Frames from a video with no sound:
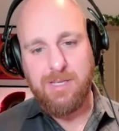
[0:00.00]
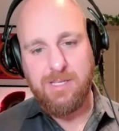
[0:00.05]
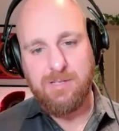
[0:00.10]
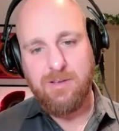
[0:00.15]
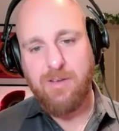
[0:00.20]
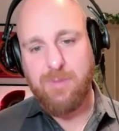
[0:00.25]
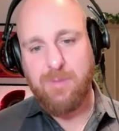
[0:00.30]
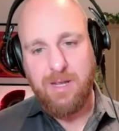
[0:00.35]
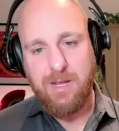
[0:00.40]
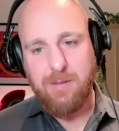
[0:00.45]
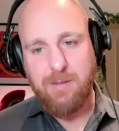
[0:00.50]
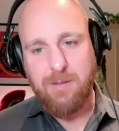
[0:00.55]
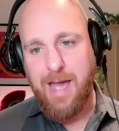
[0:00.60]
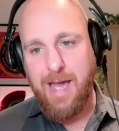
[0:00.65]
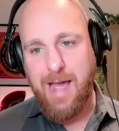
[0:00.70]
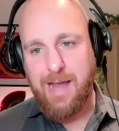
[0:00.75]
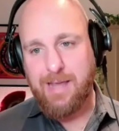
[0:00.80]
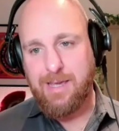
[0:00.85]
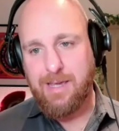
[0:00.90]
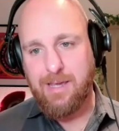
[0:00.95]
So I've been
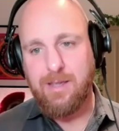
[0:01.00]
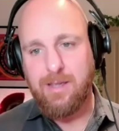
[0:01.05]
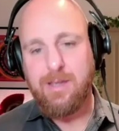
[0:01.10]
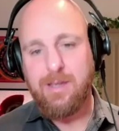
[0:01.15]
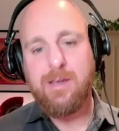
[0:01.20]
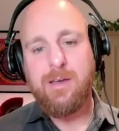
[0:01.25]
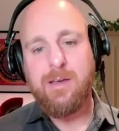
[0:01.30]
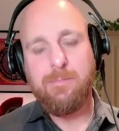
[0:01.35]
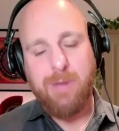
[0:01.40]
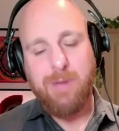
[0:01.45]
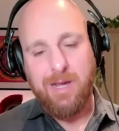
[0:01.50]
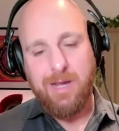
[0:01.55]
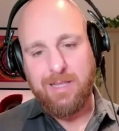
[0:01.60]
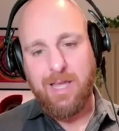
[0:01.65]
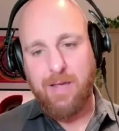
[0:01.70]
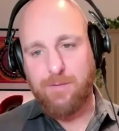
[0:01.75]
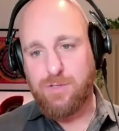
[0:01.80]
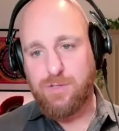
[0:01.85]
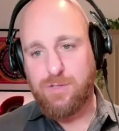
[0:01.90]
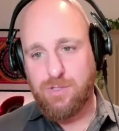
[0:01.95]
unpacking my
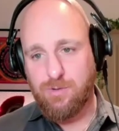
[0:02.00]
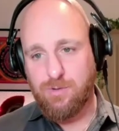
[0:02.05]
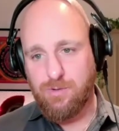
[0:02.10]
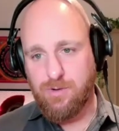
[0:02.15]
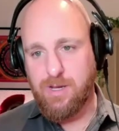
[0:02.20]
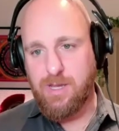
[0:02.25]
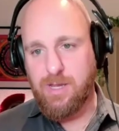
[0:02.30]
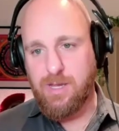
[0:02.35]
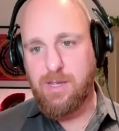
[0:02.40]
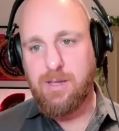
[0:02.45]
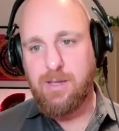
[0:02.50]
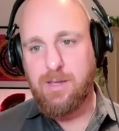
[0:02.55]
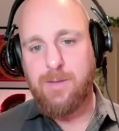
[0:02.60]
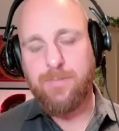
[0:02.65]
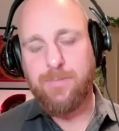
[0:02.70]
life story,